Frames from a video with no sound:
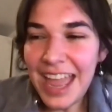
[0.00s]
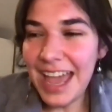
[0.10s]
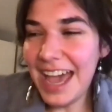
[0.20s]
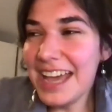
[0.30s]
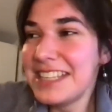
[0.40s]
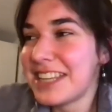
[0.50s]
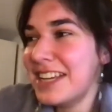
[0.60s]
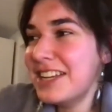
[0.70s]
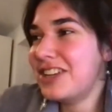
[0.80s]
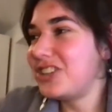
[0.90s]
And
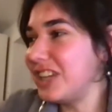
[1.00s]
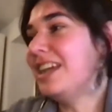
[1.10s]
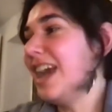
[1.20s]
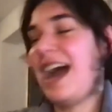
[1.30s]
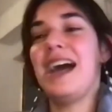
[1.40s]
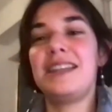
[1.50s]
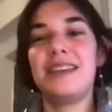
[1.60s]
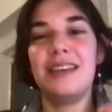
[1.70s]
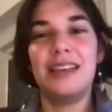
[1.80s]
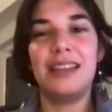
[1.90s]
she
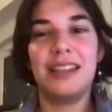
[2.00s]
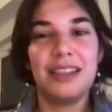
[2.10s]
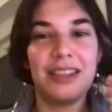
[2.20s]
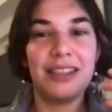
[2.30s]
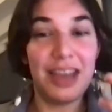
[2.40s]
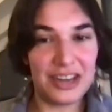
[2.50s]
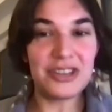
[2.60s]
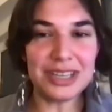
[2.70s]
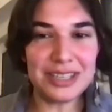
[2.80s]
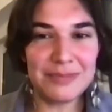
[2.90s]
had the
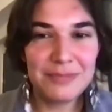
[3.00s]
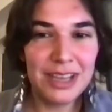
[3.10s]
interest,